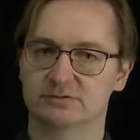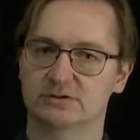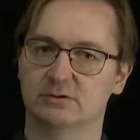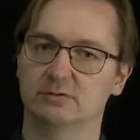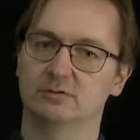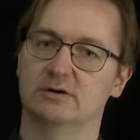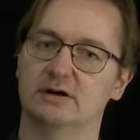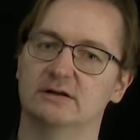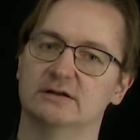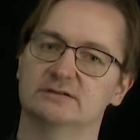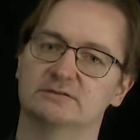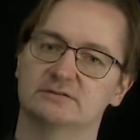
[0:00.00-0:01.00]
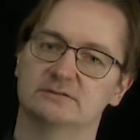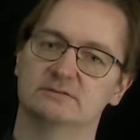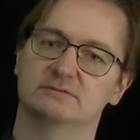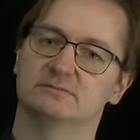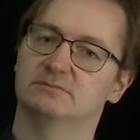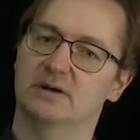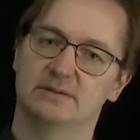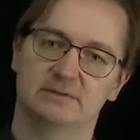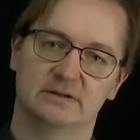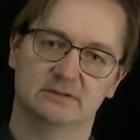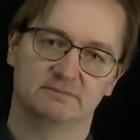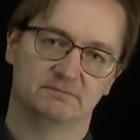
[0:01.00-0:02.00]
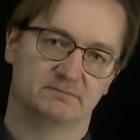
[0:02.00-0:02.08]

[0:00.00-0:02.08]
so you can maybe